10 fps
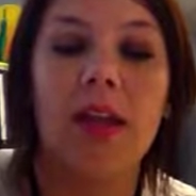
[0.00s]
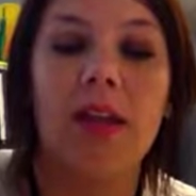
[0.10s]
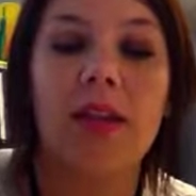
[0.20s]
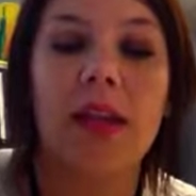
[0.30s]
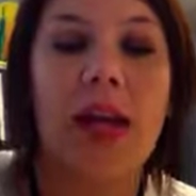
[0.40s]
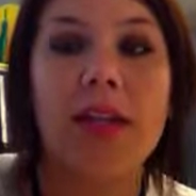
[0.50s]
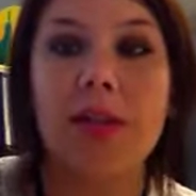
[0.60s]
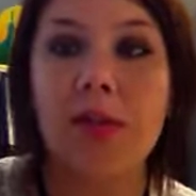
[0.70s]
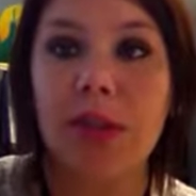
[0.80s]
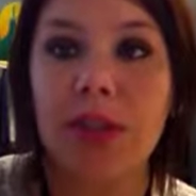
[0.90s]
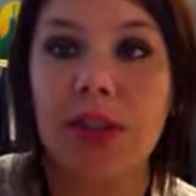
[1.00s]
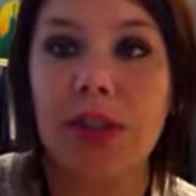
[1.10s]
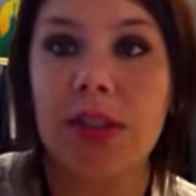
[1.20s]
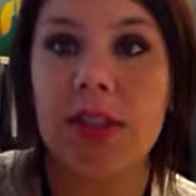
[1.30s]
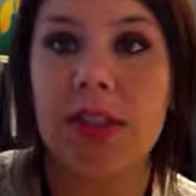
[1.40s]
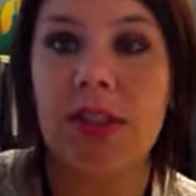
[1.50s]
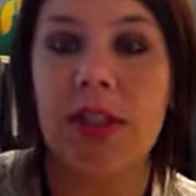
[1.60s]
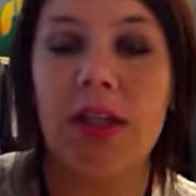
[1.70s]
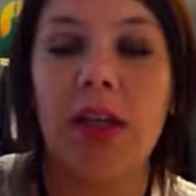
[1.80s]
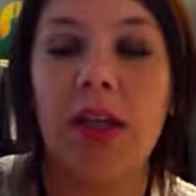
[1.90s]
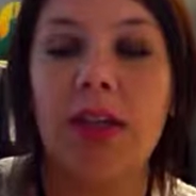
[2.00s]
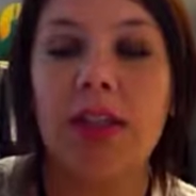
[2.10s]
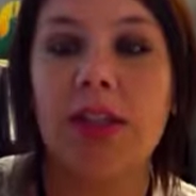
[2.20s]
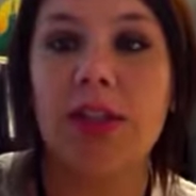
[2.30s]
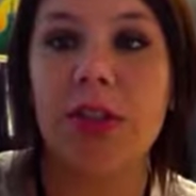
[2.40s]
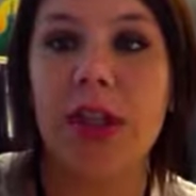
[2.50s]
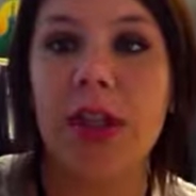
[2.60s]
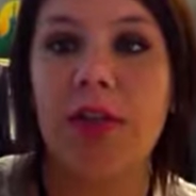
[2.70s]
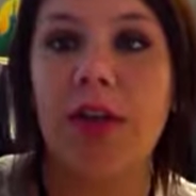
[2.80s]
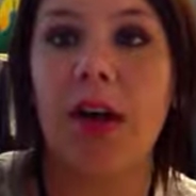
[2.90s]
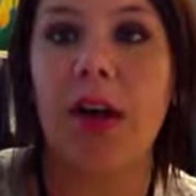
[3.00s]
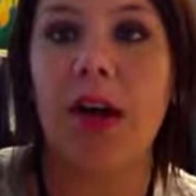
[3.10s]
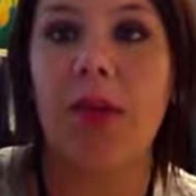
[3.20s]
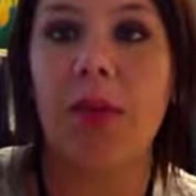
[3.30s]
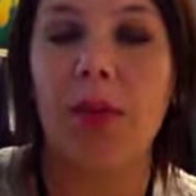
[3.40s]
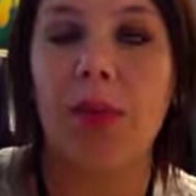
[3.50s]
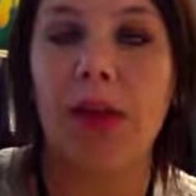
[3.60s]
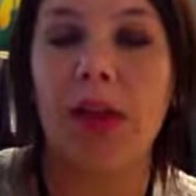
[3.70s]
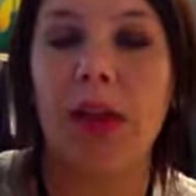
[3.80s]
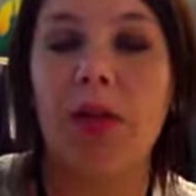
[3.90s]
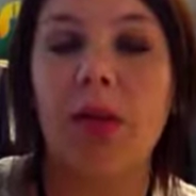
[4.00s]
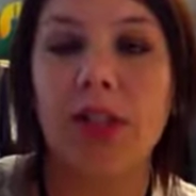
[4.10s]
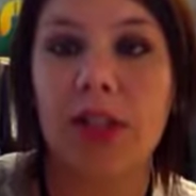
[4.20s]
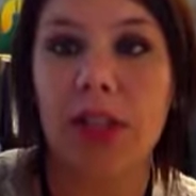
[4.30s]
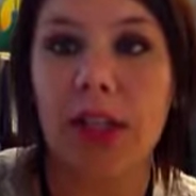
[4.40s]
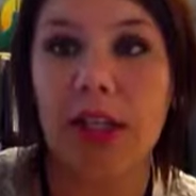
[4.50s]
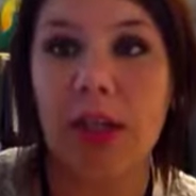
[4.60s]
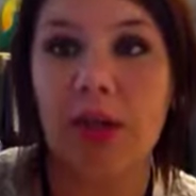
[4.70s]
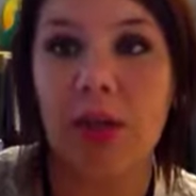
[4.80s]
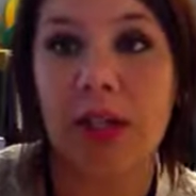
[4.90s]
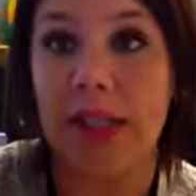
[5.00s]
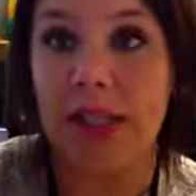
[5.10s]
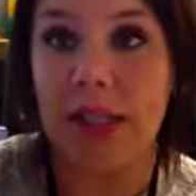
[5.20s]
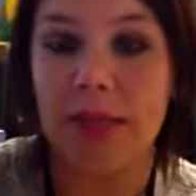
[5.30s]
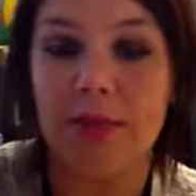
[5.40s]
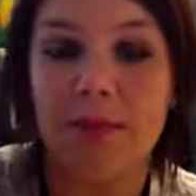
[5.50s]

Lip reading: They asked questions. The teacher gave appropriate questioning when needed.